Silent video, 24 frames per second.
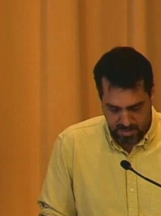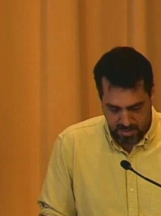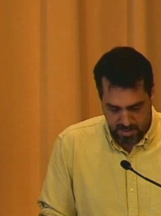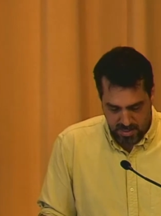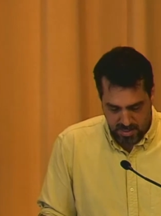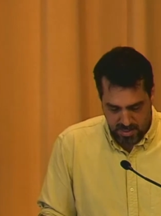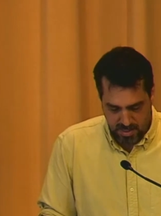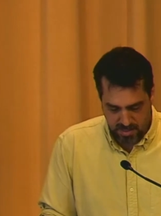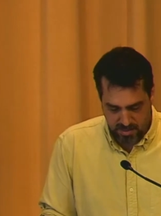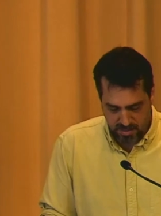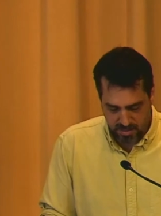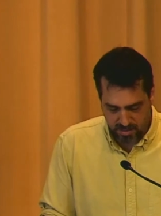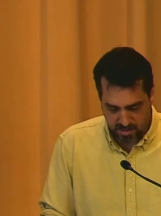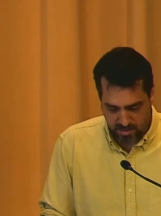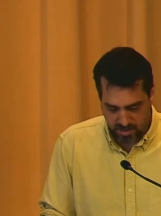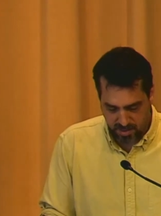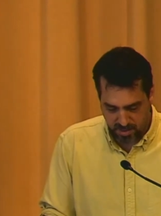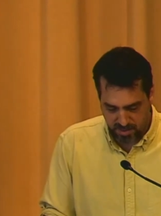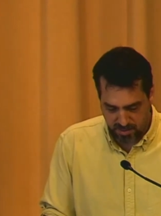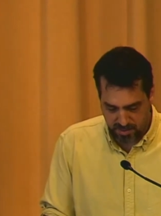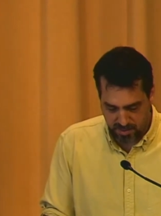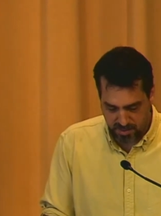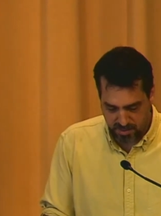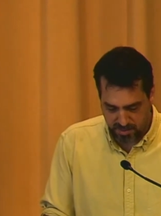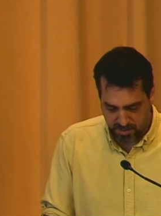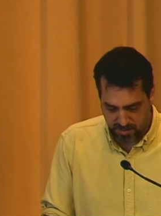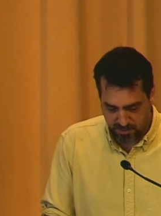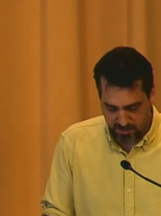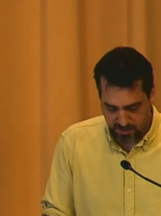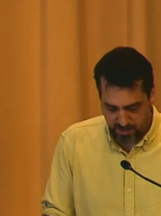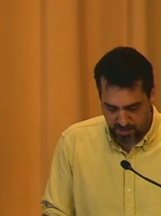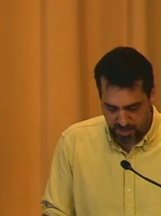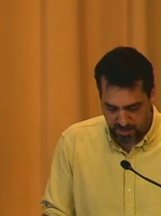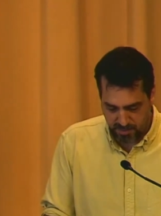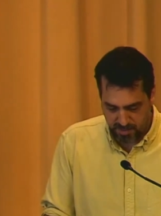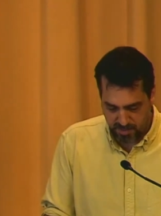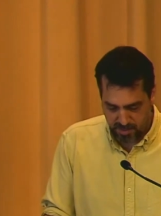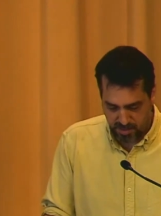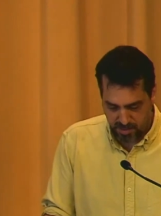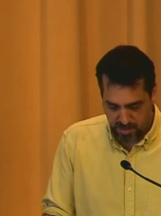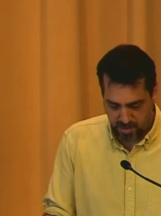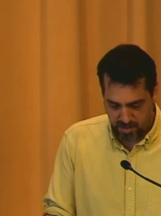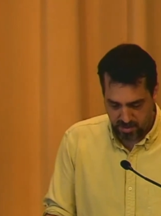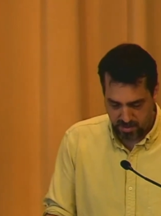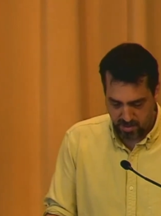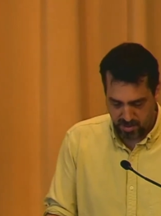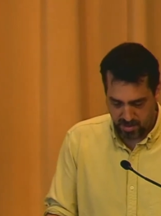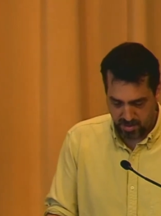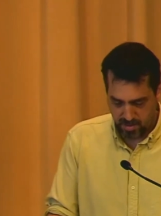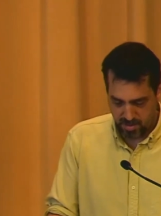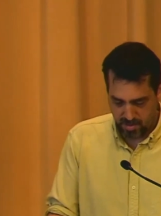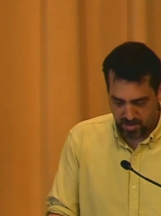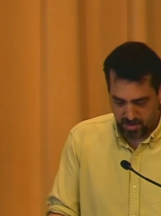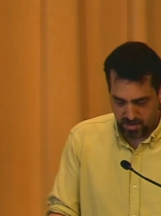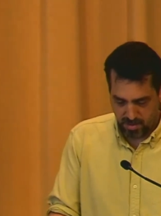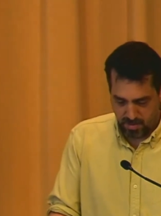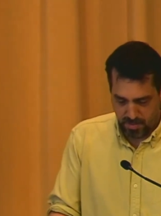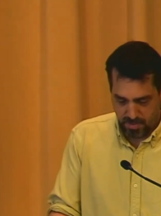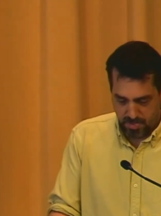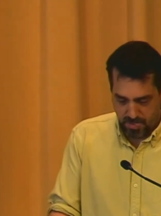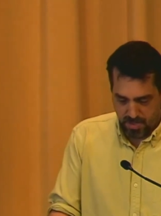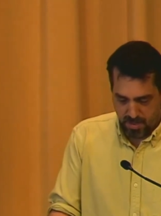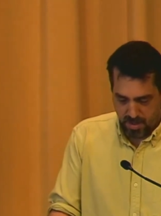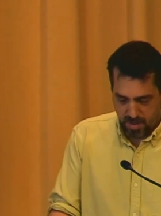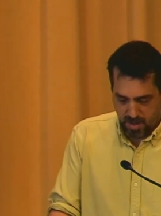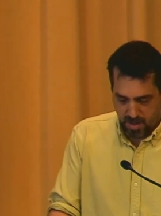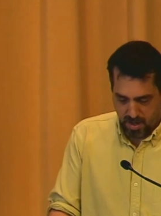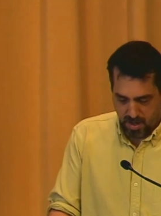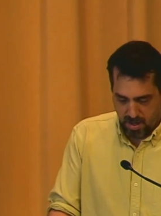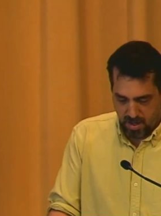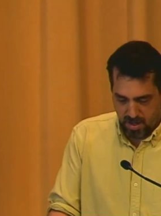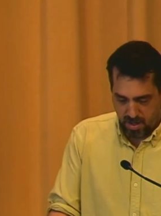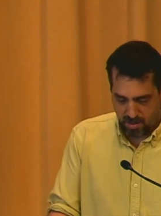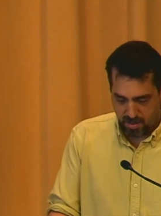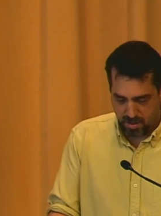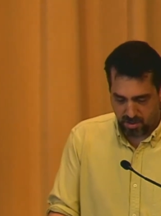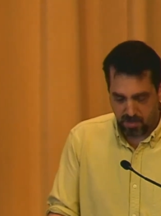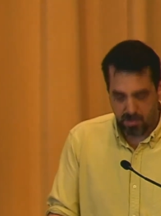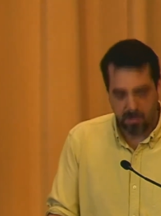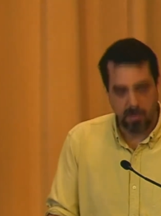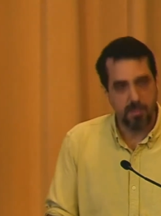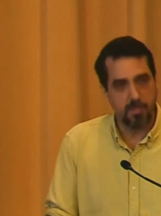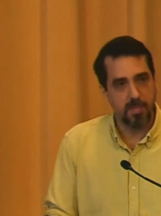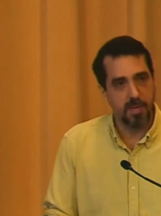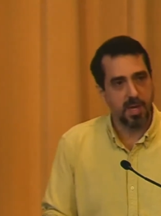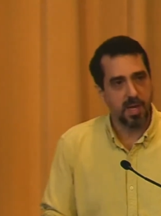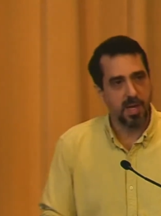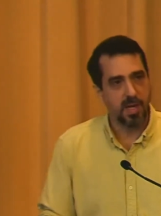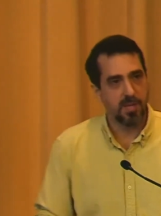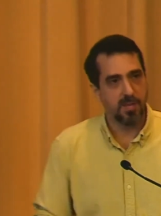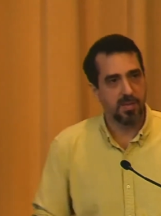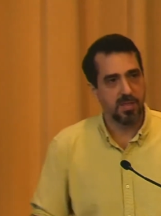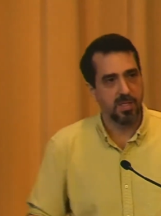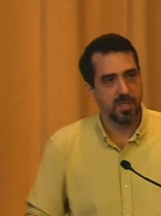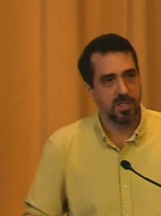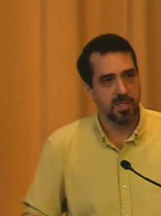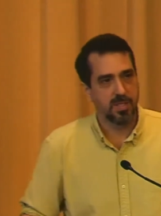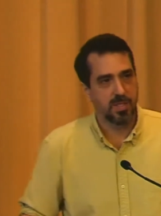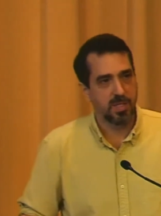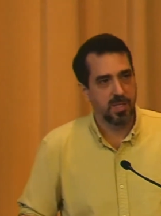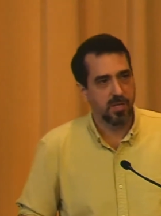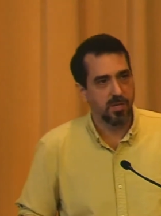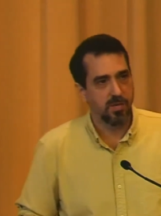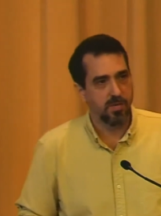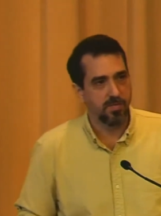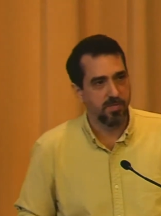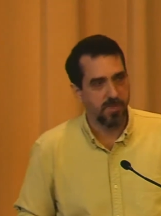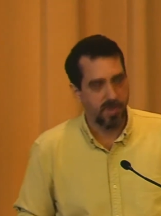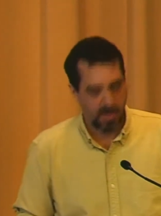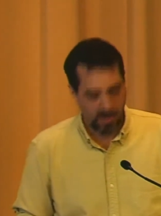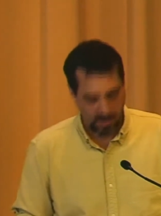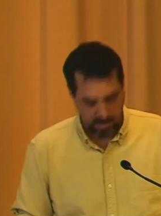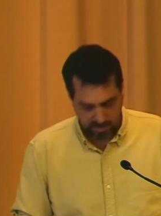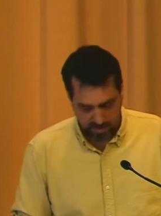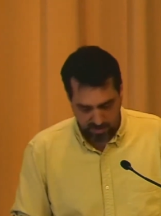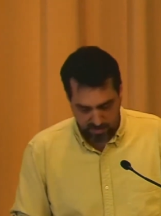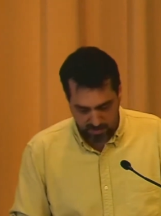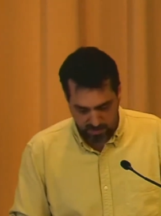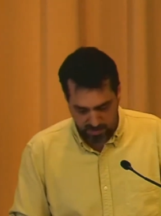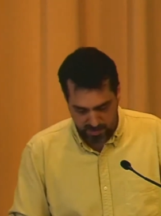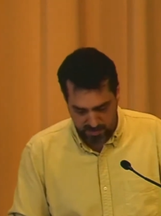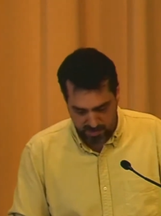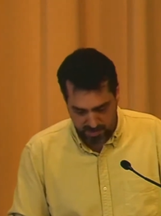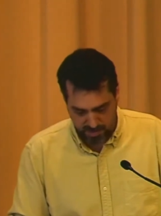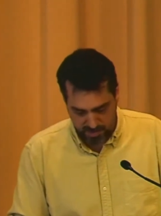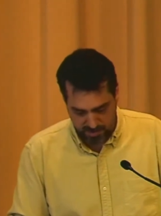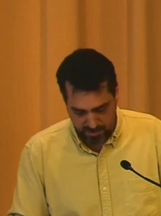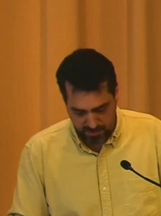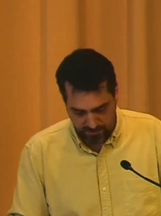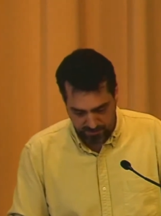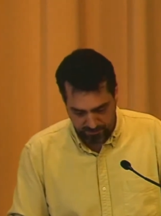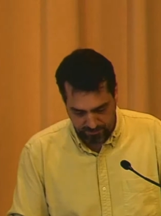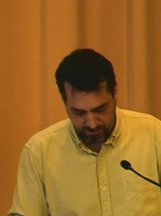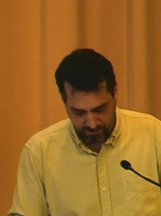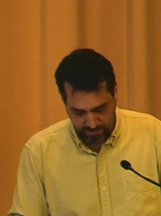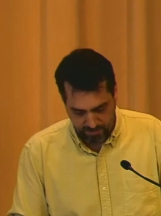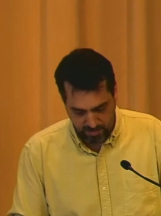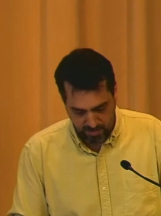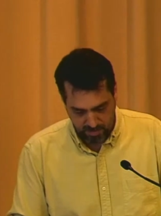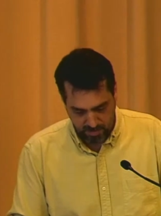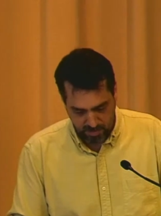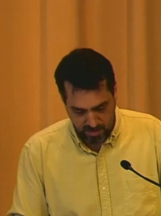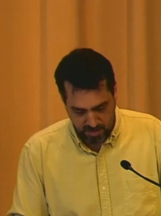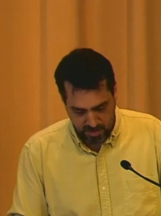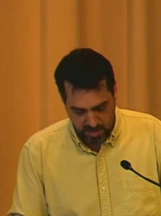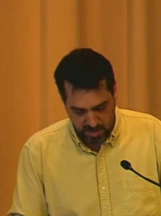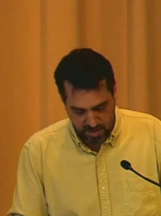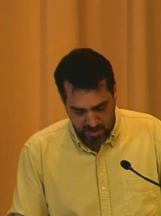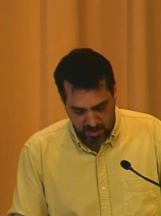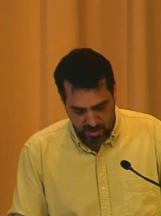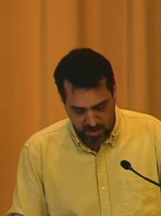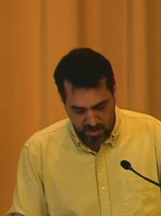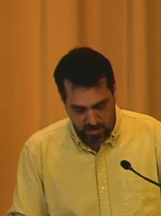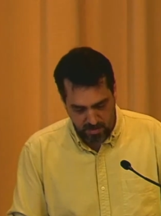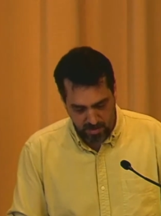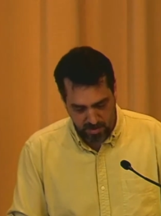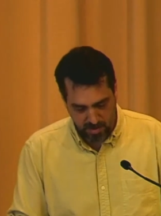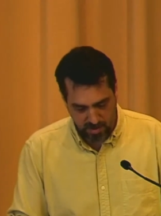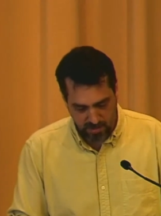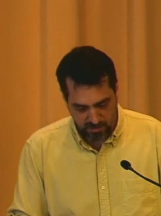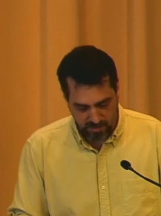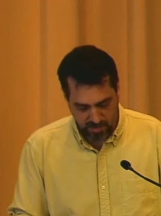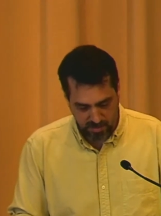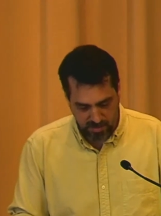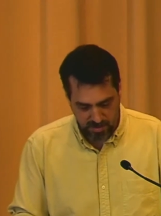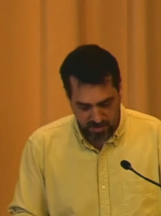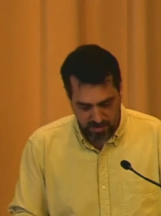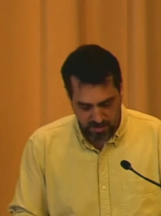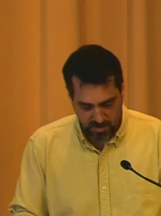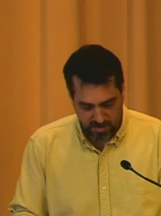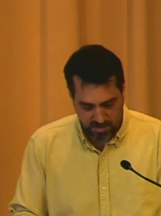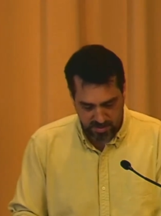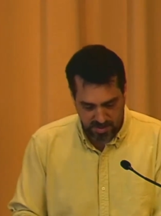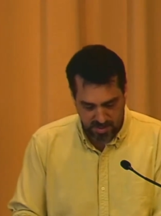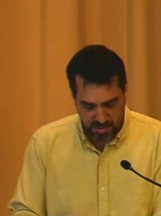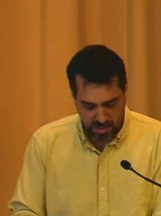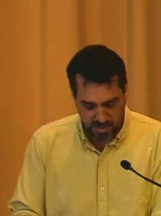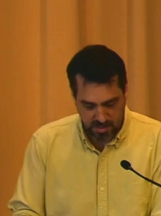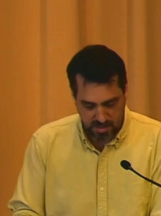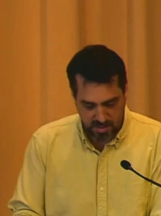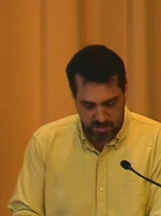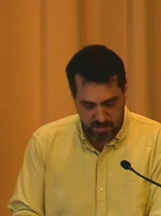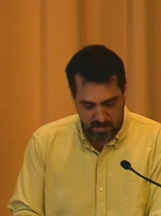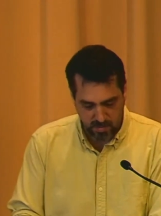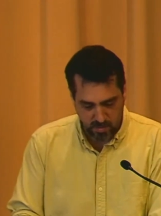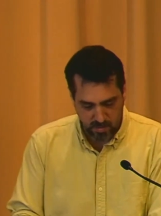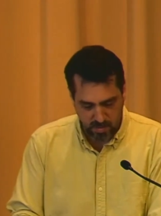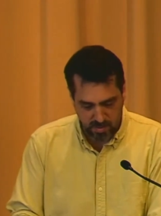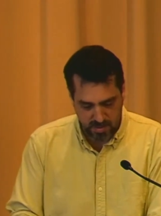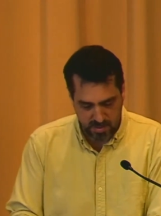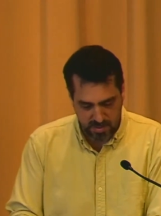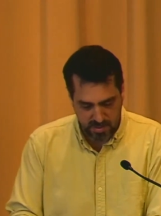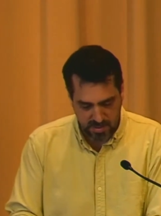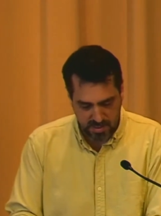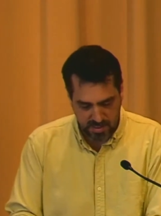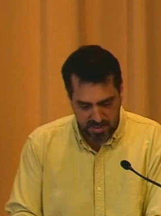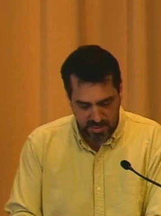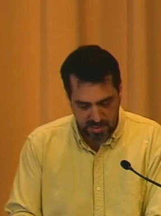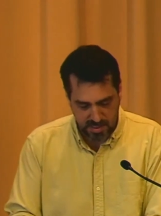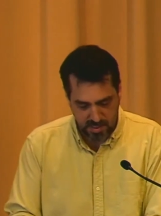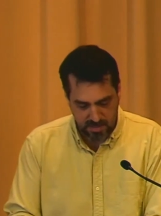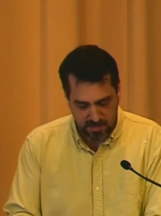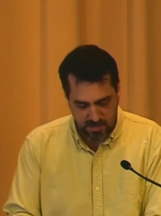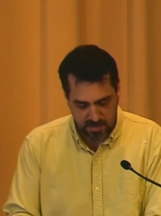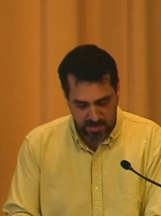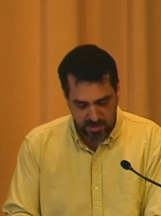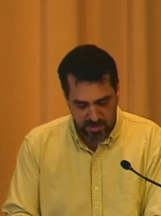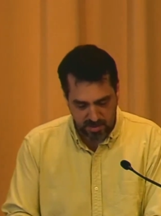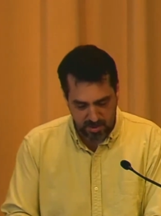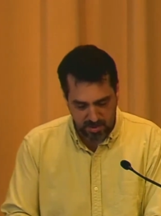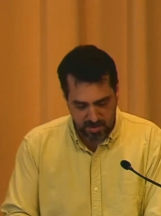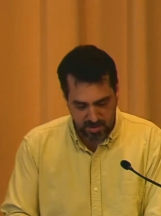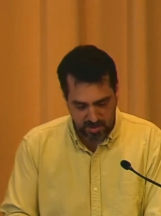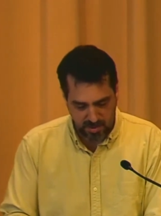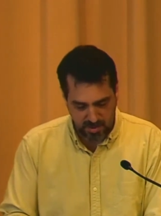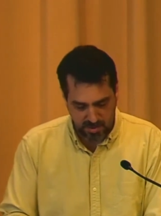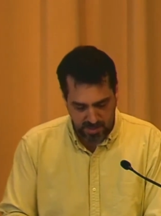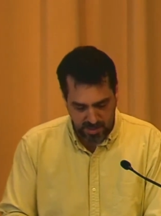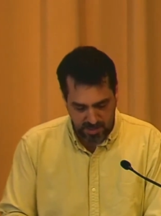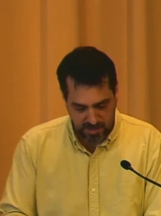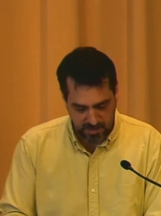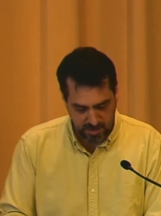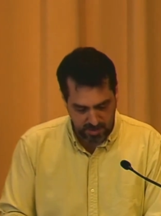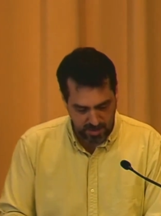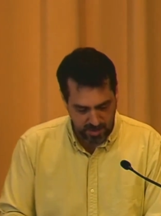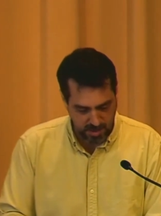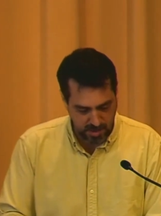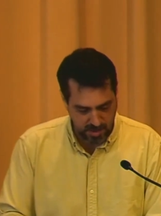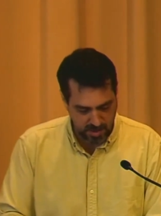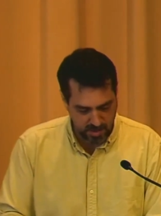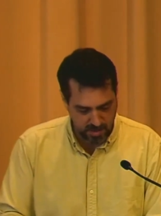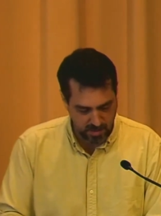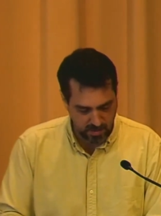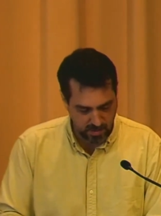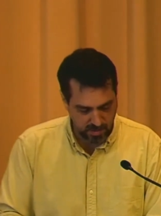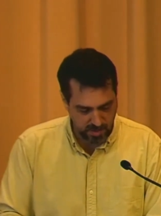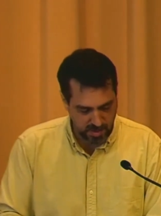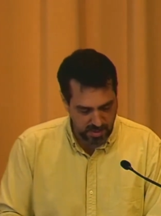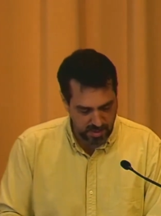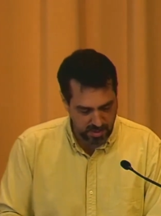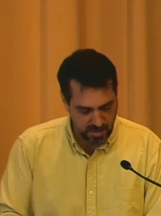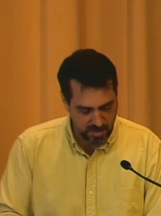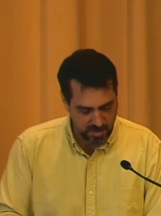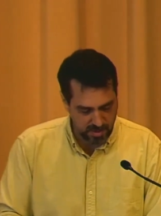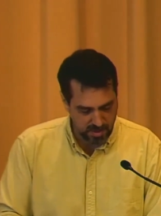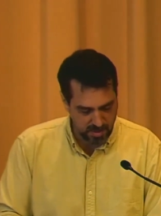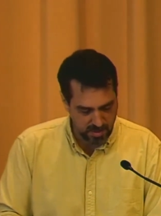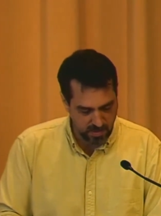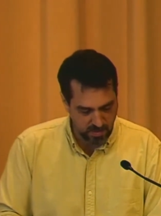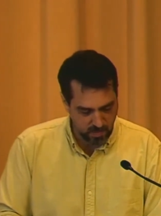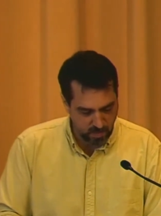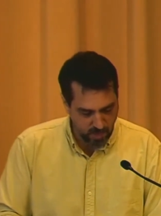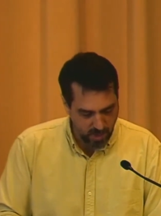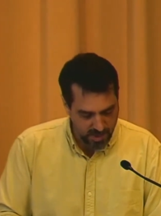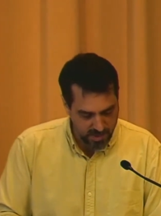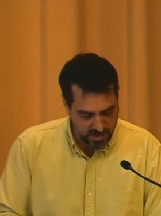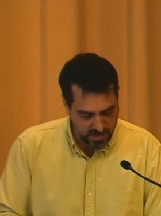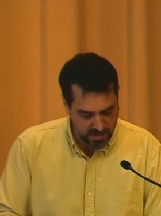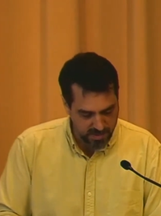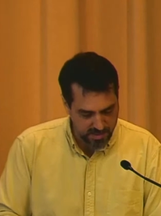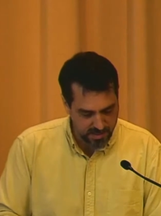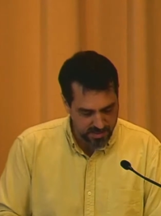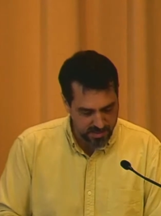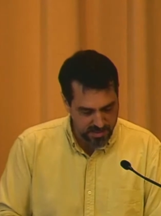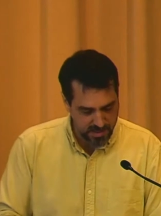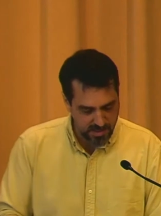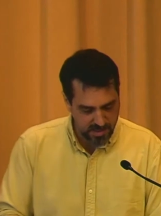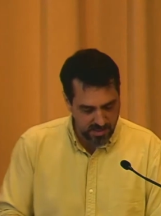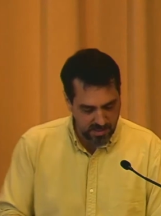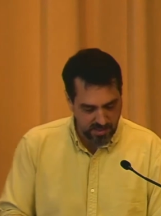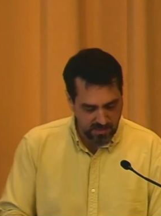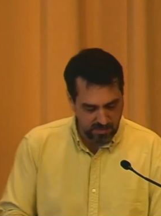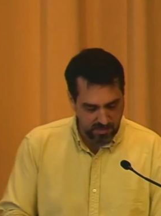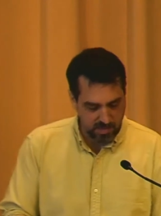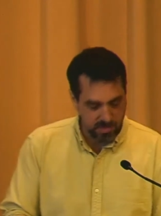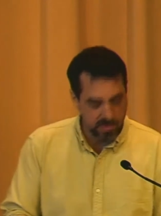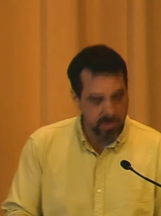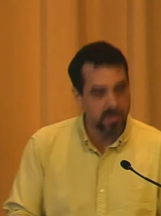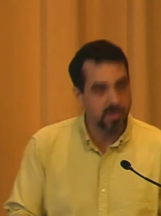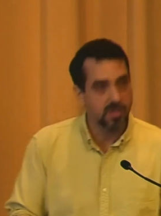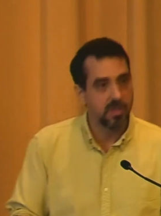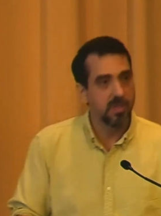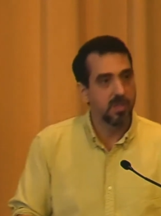In the context of climate change, our current path is terrifyingly risky. The Union of Concerned Scientists warns us that human-induced climate change will lead to rising sea levels,